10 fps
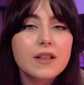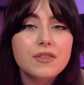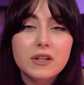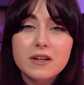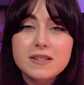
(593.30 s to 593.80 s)

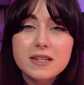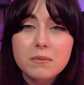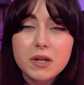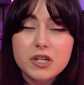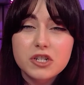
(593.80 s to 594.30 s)
The last thing
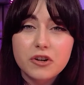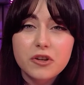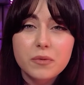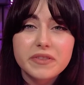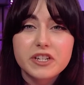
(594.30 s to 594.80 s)
I'm going to show
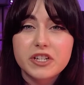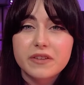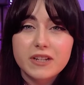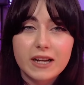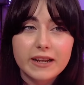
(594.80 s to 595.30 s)
you with the
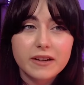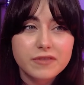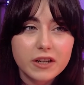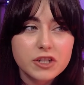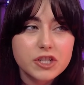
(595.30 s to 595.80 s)
shift click
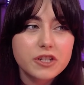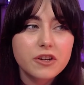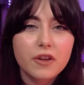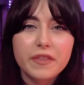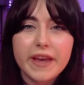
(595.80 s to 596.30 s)

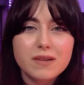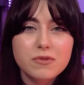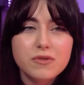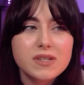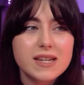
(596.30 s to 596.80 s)
function on the
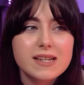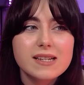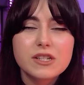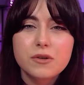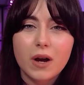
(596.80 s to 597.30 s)
animals
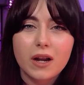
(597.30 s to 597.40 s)
is to